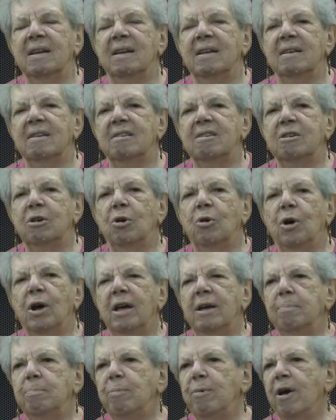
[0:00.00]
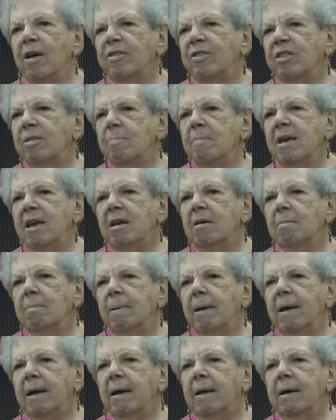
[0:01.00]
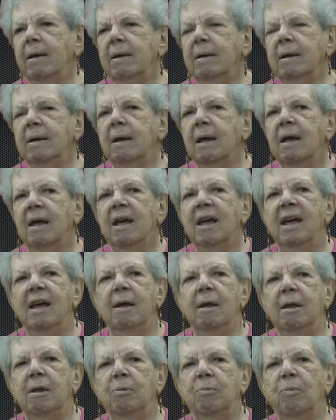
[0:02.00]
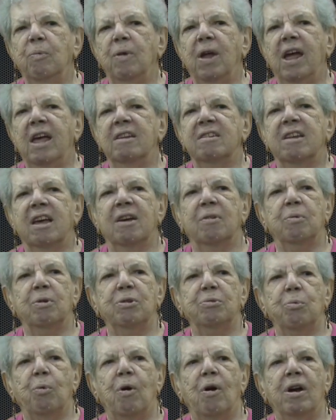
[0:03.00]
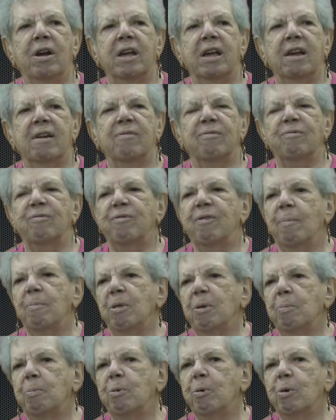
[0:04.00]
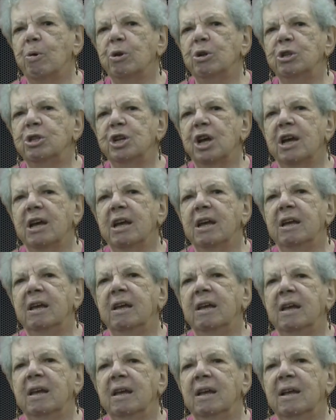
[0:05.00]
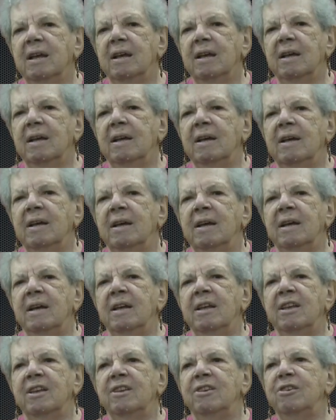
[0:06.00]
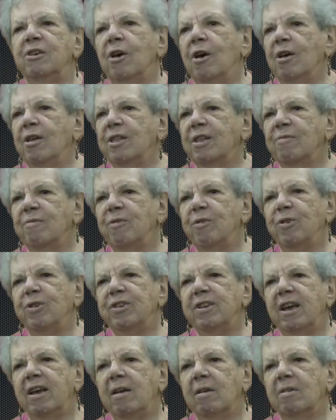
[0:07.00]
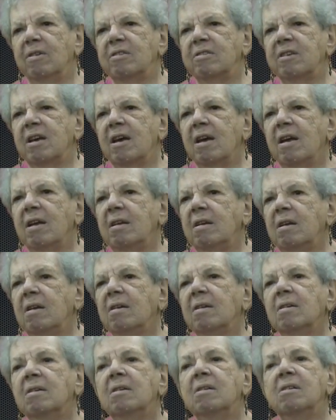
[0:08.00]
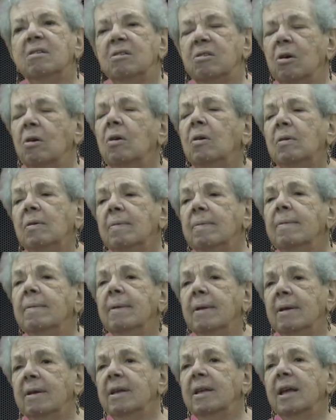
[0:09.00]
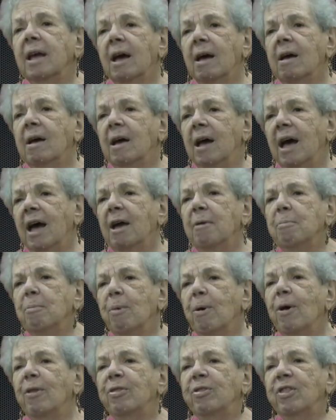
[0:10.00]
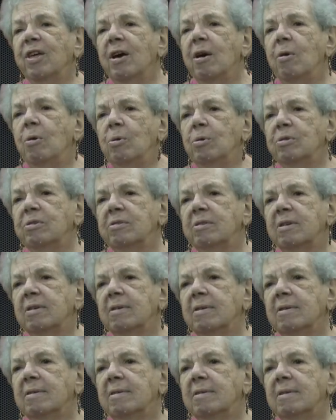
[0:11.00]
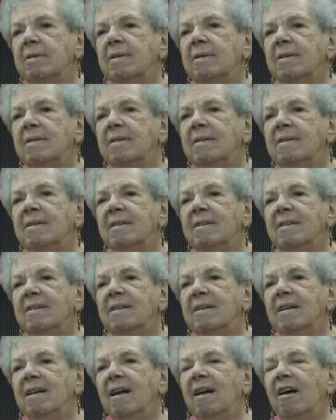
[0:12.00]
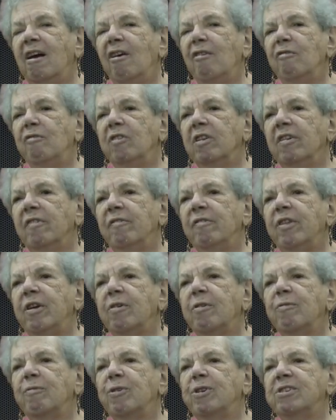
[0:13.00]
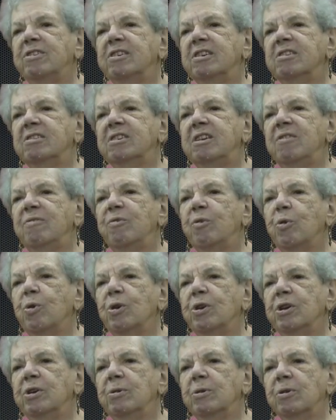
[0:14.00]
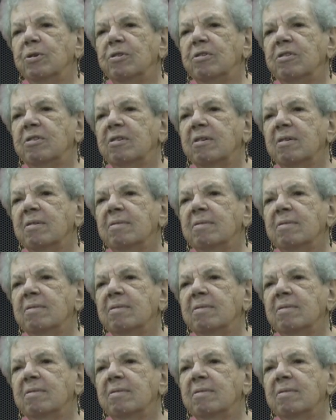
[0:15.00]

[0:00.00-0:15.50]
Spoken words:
So I brought the mail back, and as I was walking from the porch, I saw the for sale sign. So, yeah, I bought the house. I've lived there for 64 years.